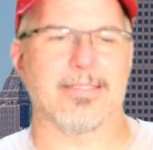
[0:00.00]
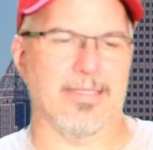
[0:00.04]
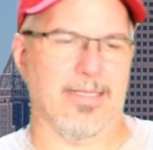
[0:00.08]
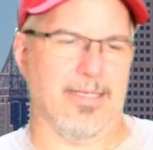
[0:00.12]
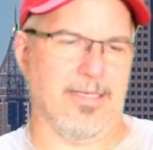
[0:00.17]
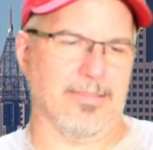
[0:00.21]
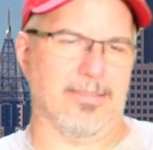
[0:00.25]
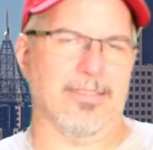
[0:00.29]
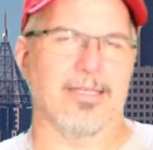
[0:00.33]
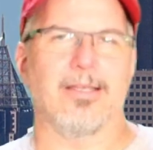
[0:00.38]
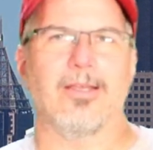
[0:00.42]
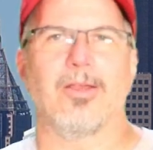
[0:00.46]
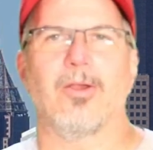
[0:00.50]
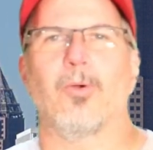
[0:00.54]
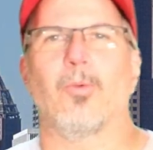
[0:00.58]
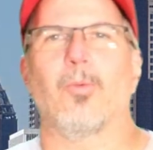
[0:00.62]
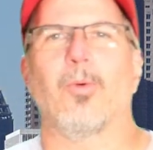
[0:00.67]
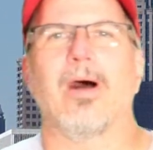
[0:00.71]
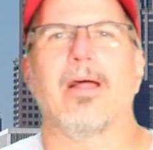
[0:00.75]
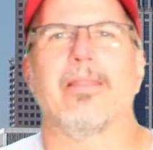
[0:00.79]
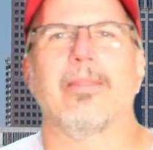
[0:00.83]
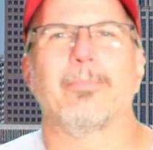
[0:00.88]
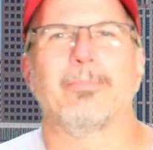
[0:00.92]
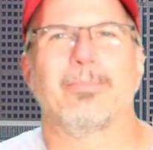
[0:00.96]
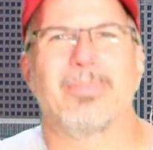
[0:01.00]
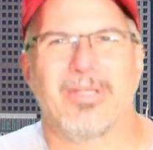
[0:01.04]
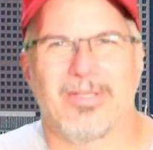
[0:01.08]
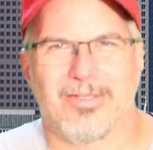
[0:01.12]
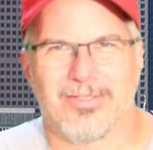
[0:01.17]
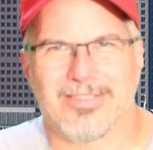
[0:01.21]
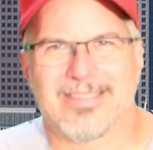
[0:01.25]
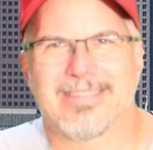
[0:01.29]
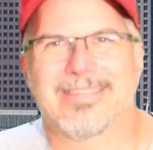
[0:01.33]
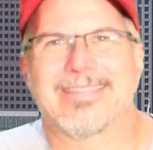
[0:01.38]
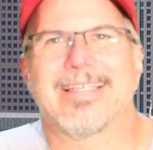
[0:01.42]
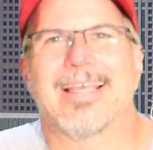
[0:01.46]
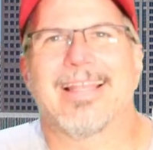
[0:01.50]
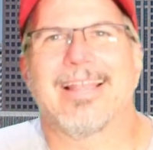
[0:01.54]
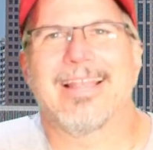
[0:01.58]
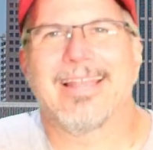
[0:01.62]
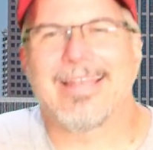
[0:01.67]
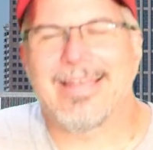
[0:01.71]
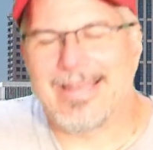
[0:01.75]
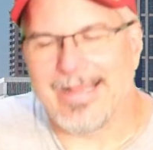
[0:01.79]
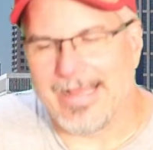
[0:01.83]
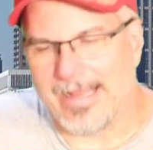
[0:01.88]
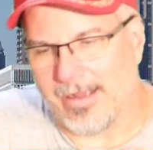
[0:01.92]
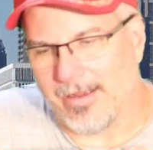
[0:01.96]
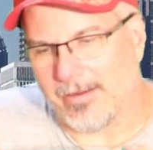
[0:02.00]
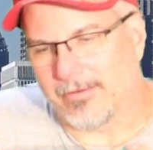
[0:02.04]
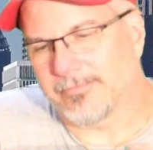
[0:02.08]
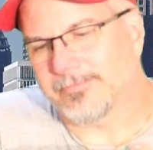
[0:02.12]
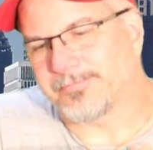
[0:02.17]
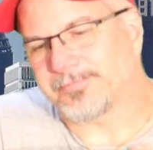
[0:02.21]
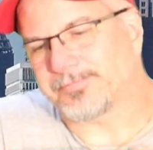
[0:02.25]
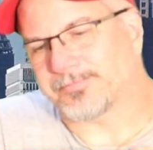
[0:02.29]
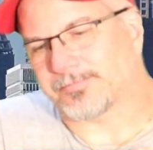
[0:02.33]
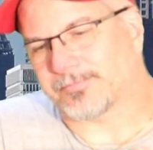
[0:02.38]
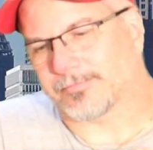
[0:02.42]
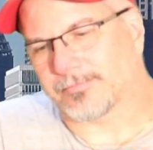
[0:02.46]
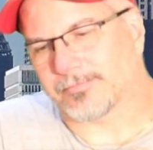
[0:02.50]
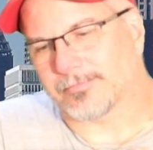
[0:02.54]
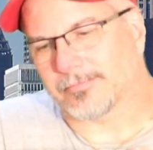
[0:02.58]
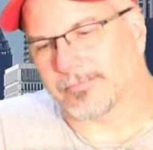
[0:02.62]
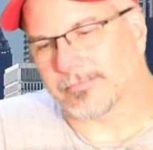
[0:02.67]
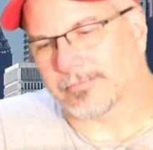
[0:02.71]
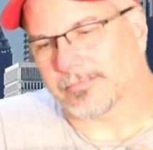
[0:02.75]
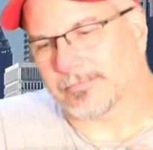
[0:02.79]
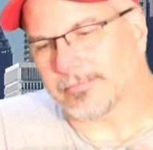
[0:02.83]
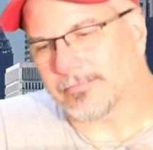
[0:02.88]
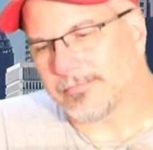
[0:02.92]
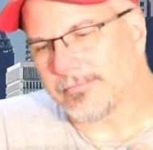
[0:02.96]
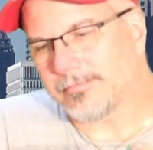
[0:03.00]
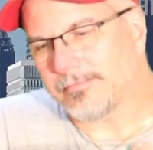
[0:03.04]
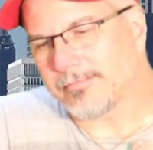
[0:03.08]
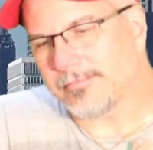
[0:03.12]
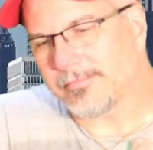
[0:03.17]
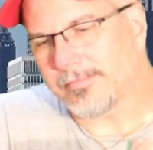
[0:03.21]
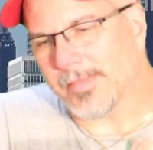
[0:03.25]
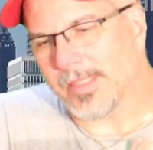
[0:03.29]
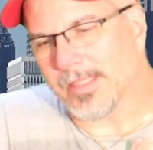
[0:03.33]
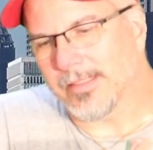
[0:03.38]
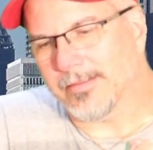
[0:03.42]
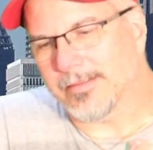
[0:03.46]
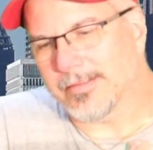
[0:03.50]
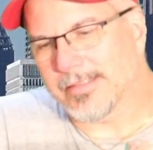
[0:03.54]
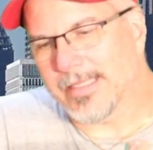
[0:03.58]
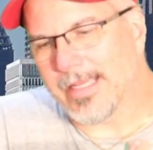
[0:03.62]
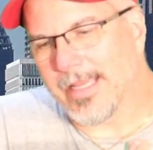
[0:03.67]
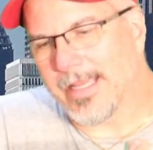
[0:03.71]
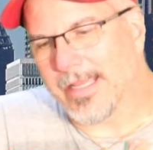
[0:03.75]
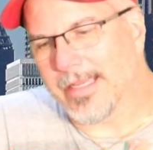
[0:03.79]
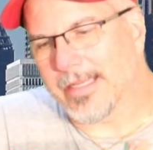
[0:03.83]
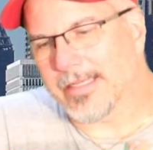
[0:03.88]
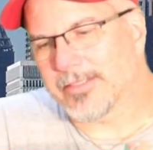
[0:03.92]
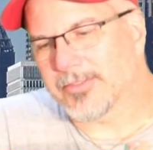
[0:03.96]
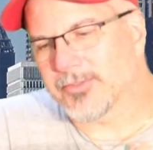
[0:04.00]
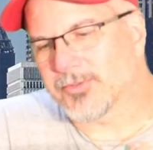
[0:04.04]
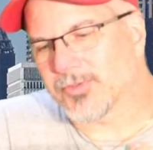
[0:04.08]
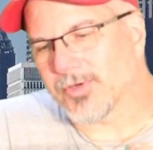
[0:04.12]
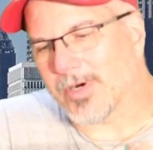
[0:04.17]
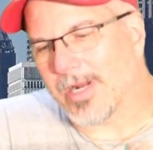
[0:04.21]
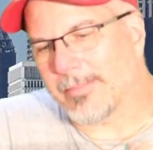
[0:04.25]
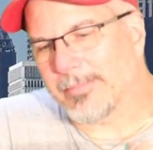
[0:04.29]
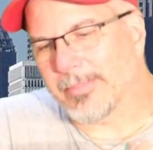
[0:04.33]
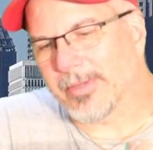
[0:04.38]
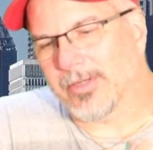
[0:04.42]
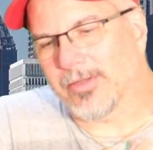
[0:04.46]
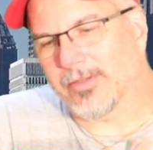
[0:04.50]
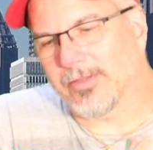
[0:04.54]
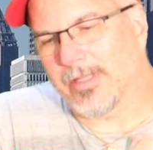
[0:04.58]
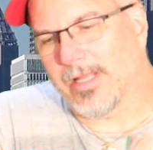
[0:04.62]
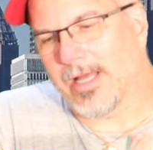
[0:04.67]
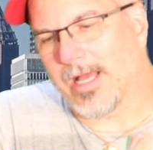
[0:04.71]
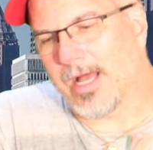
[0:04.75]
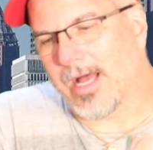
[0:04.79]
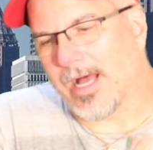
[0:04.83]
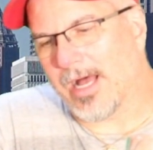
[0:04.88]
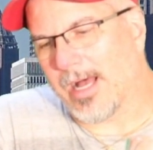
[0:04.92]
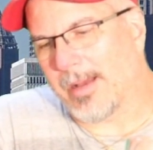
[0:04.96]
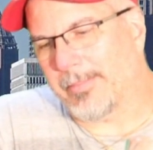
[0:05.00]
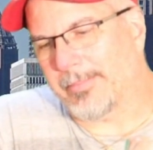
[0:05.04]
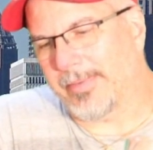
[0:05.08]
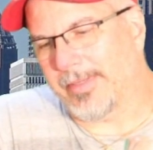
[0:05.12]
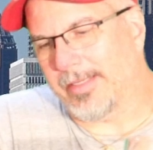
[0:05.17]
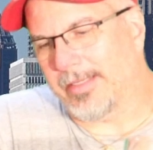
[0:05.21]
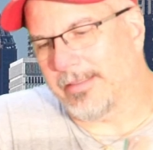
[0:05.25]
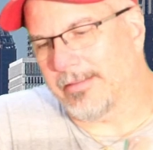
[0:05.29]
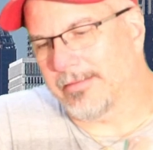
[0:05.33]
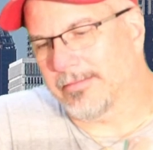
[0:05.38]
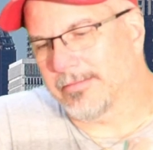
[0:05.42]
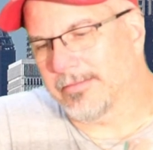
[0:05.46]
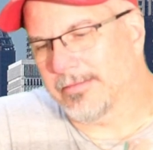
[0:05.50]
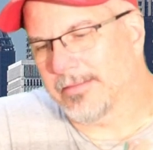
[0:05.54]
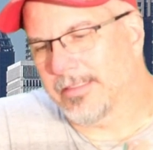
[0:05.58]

says while the beer's settling down. Dank tropical hoppy.